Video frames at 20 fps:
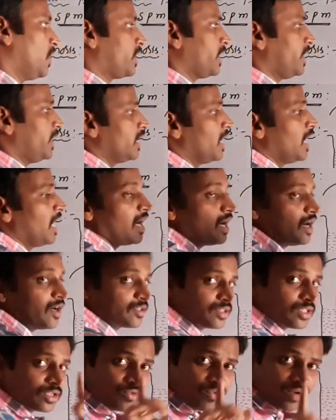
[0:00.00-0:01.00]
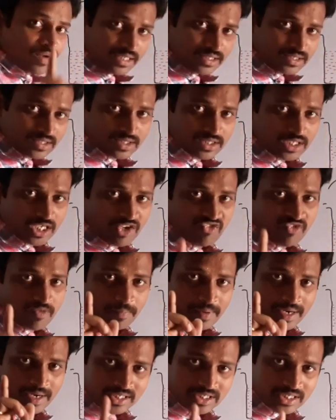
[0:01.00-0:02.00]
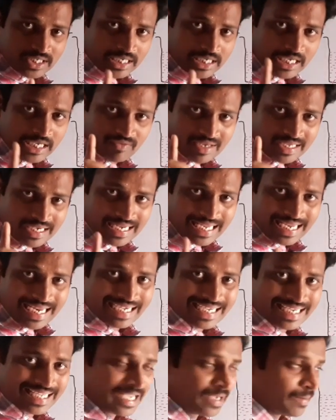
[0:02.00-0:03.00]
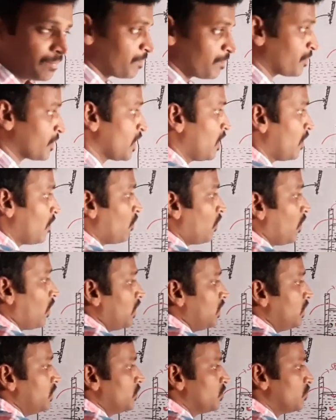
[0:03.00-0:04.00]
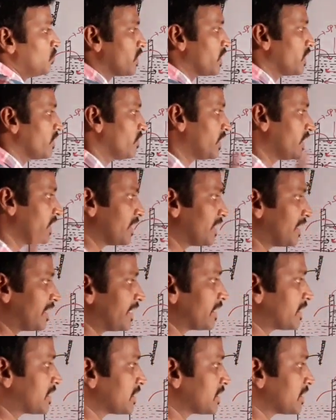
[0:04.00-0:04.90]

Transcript: Okay. Otherwise, if pressure given atm, volume given in